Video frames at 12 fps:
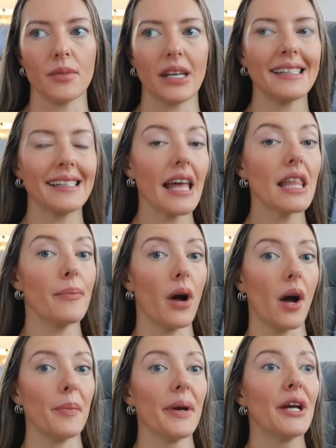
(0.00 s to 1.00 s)
I set them
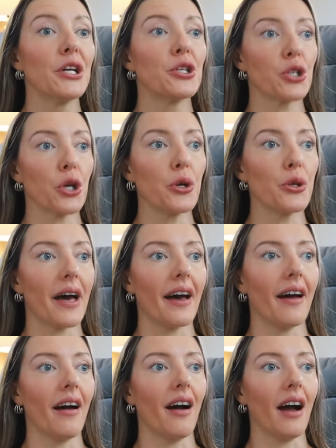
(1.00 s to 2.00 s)
up so
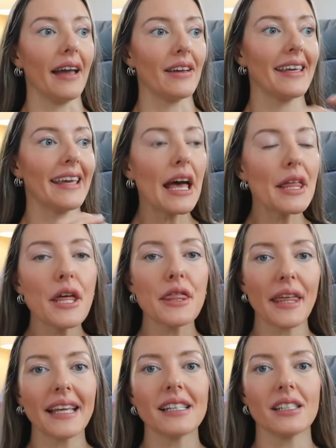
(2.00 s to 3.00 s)
that I get the
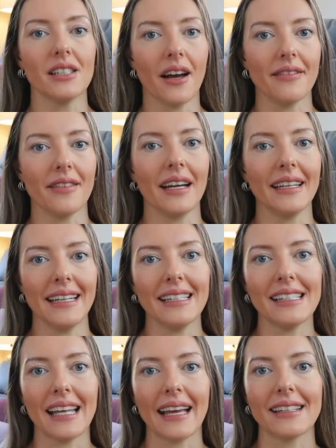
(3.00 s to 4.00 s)
things done that I need
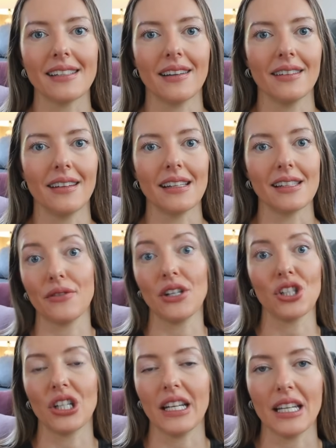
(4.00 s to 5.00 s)
to get done as
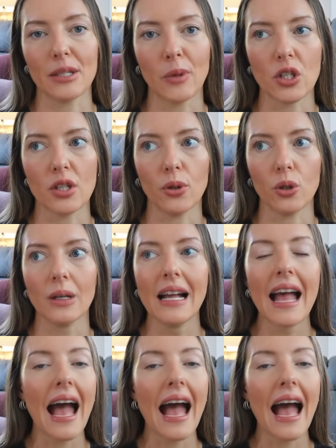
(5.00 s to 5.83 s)
efficiently as possible.